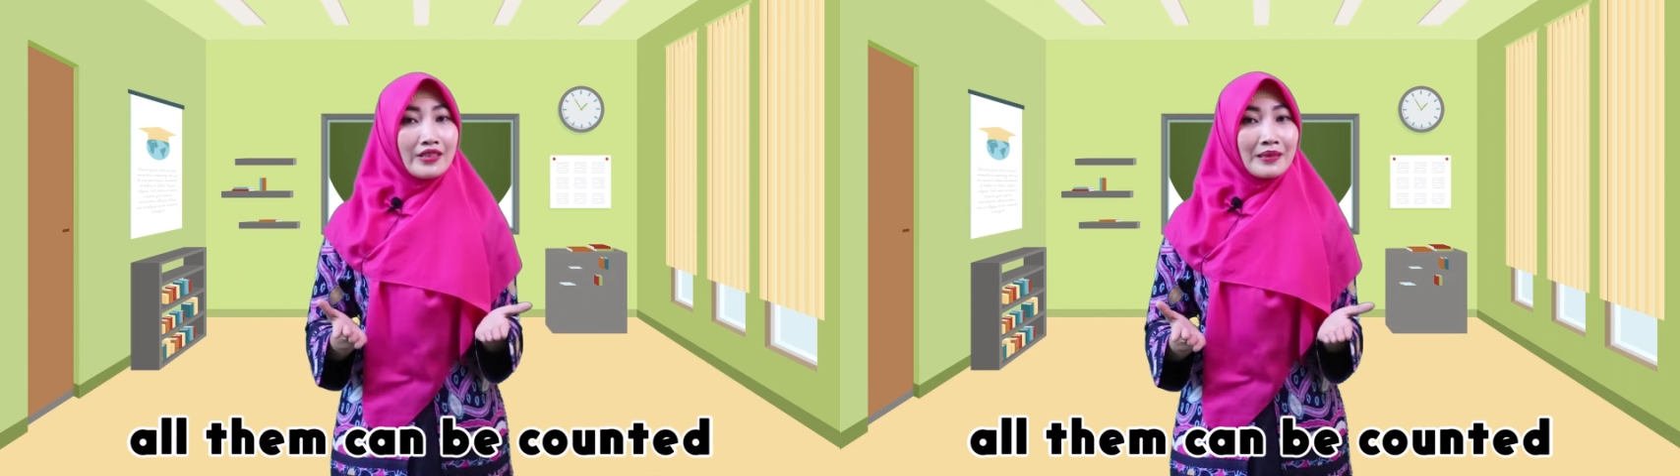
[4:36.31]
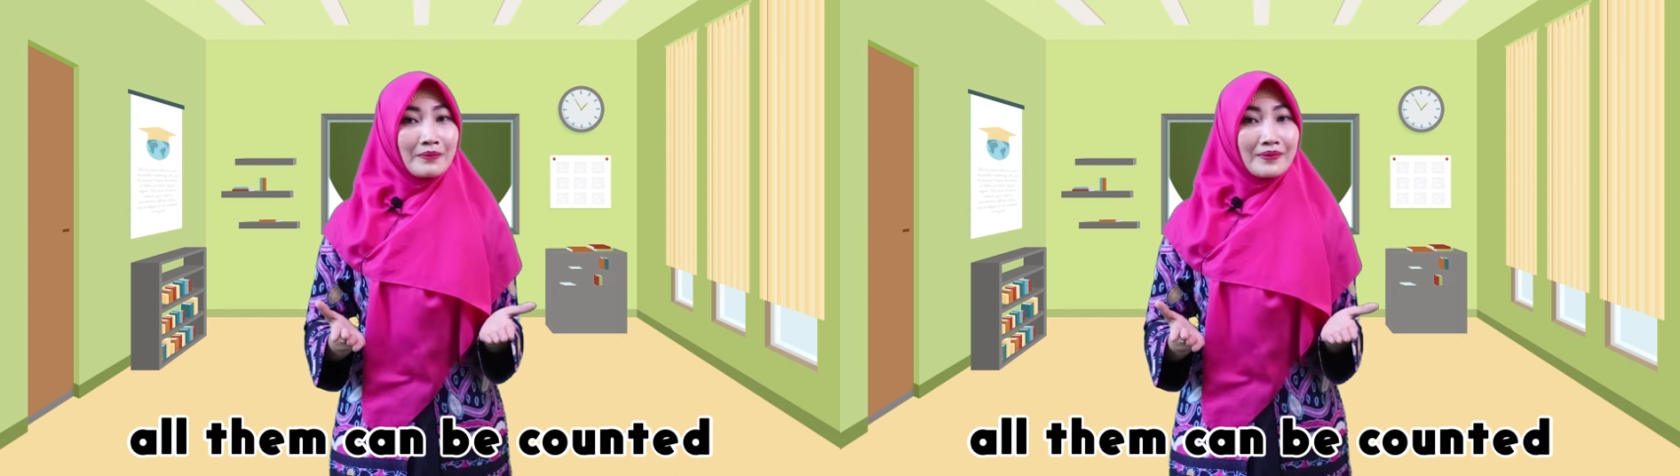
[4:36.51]

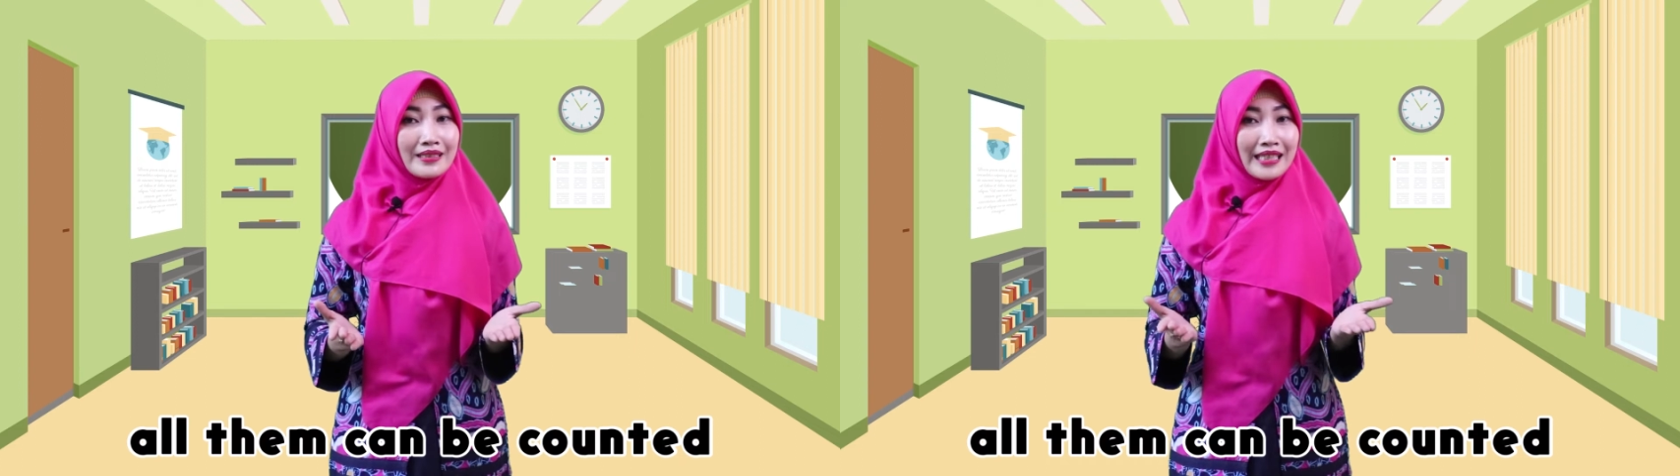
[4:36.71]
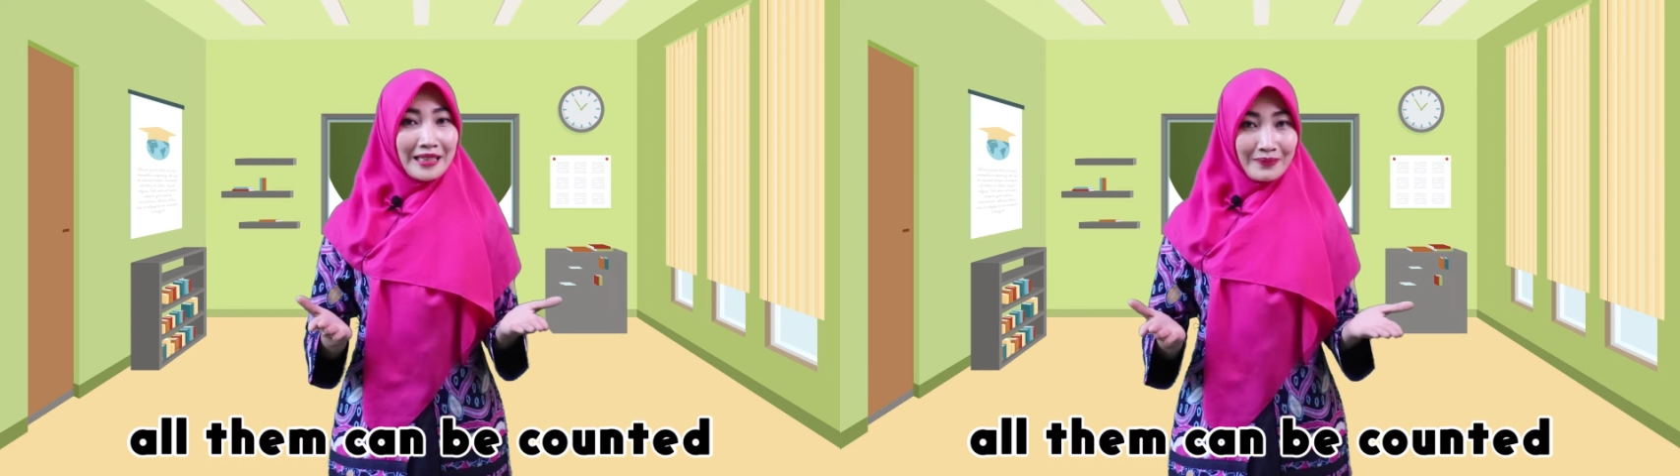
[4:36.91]
them
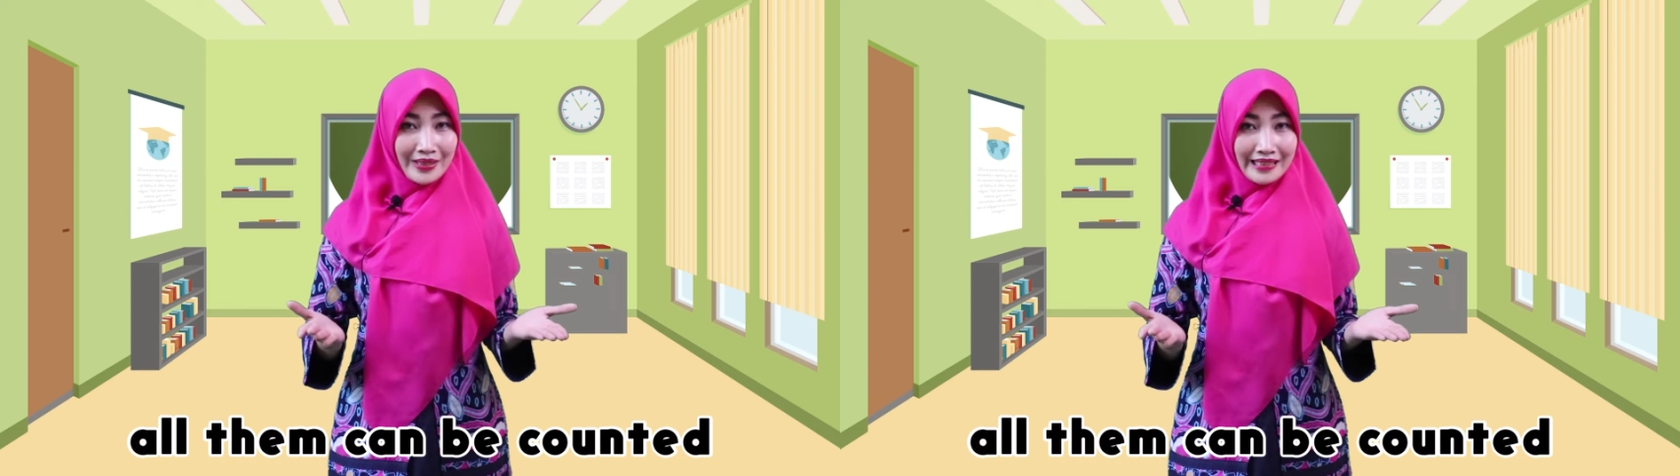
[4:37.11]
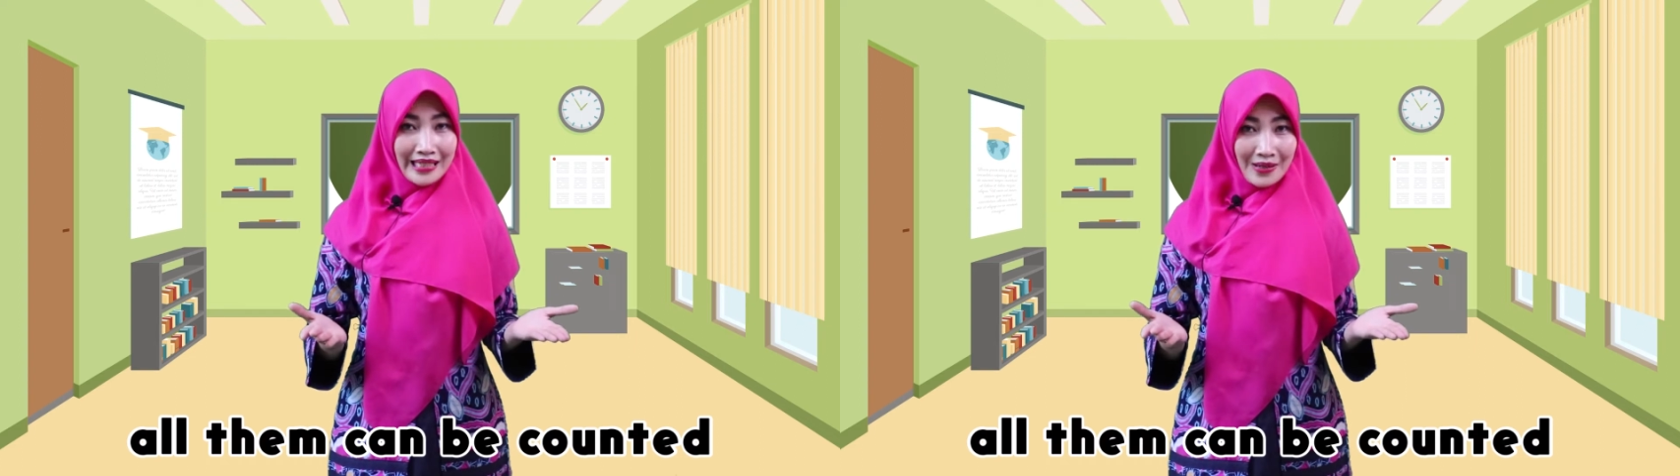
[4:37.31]
can
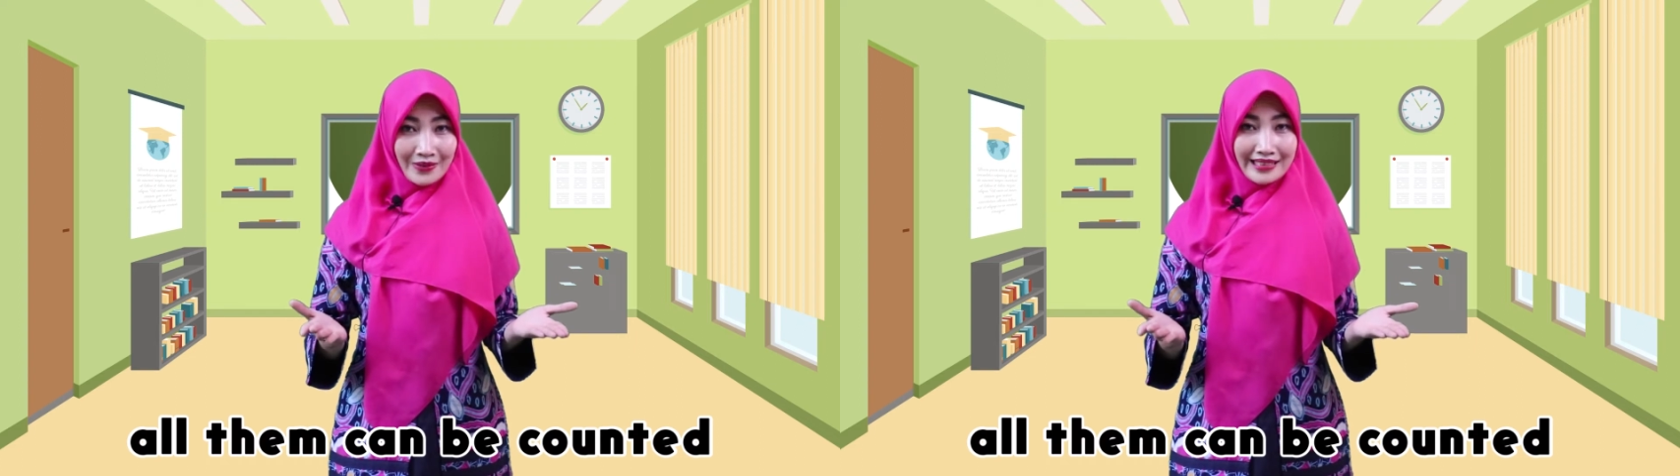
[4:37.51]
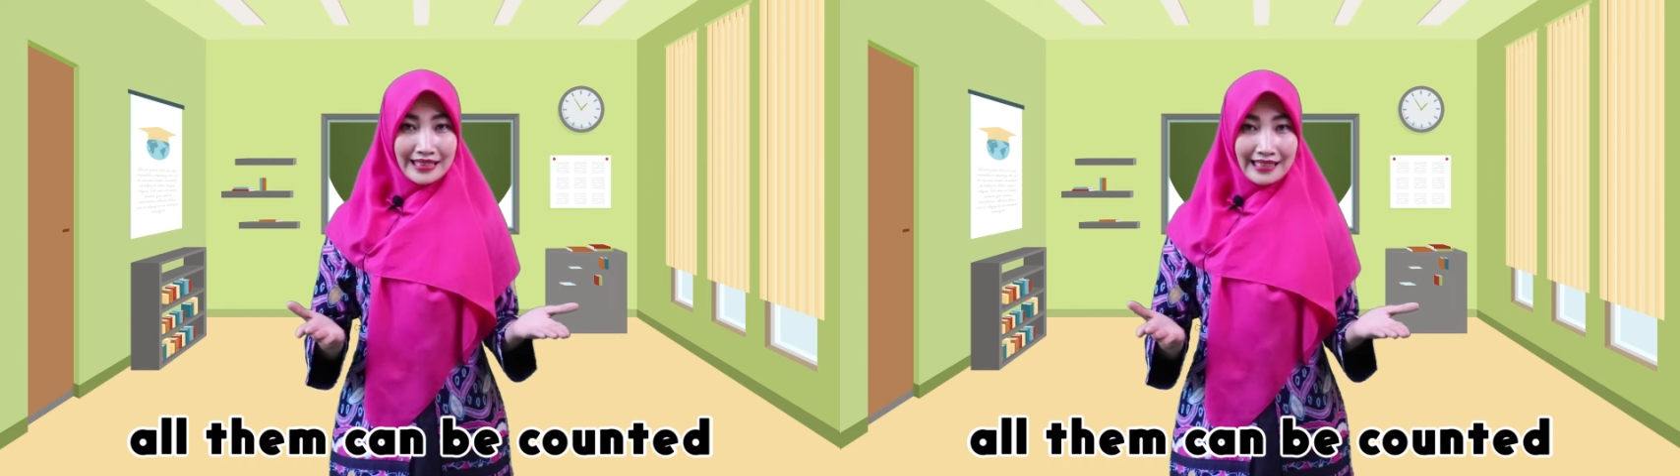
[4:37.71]
be
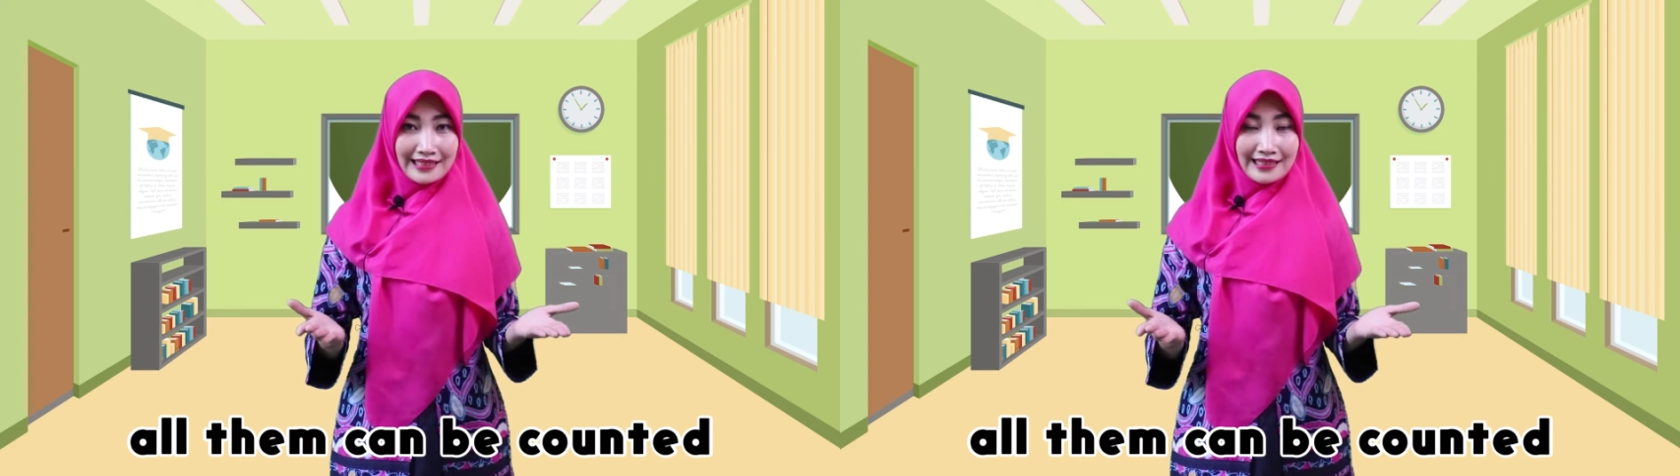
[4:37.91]
counted.